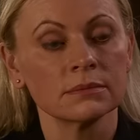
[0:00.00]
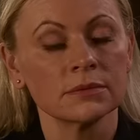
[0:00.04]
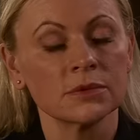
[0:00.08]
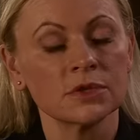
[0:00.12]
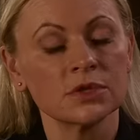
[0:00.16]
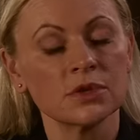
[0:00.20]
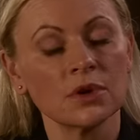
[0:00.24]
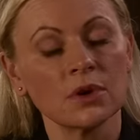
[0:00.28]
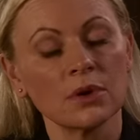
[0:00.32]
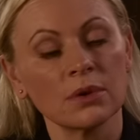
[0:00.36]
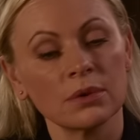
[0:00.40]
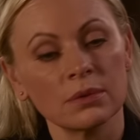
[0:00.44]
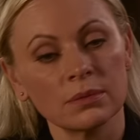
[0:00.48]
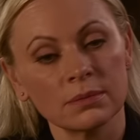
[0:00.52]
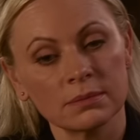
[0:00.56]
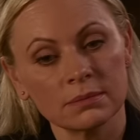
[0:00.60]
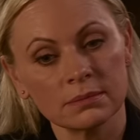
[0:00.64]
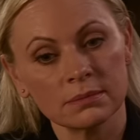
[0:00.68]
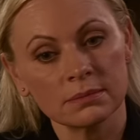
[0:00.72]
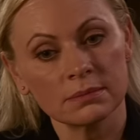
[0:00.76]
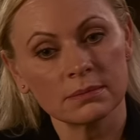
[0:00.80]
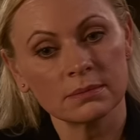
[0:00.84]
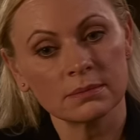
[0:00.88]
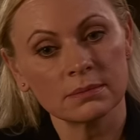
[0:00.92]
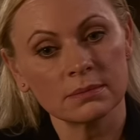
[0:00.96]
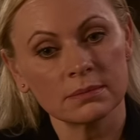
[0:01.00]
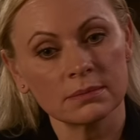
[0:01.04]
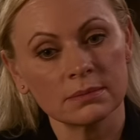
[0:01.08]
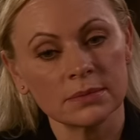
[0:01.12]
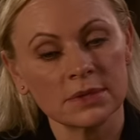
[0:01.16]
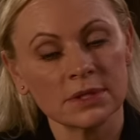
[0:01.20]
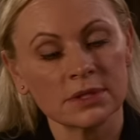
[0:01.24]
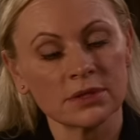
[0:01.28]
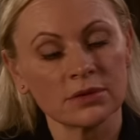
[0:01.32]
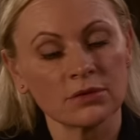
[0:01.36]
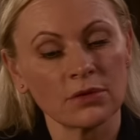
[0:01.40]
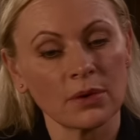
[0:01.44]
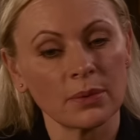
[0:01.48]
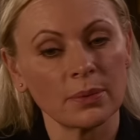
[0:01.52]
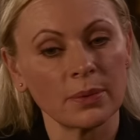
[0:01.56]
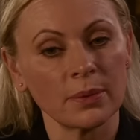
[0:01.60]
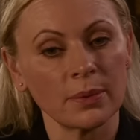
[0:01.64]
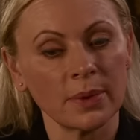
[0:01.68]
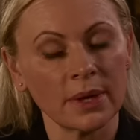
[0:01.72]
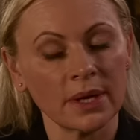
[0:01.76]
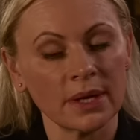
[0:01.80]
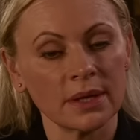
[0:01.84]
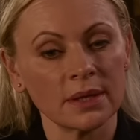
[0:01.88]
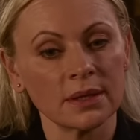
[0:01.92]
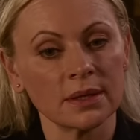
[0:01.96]
So Mr. Cropper
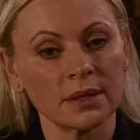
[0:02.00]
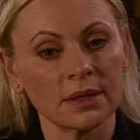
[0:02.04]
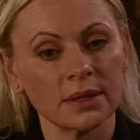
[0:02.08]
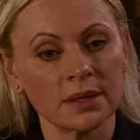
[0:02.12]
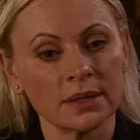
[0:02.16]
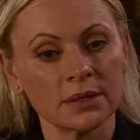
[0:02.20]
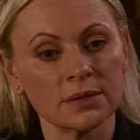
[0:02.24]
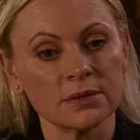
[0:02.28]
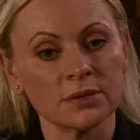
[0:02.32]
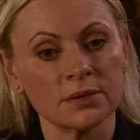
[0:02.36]
went in and cleaned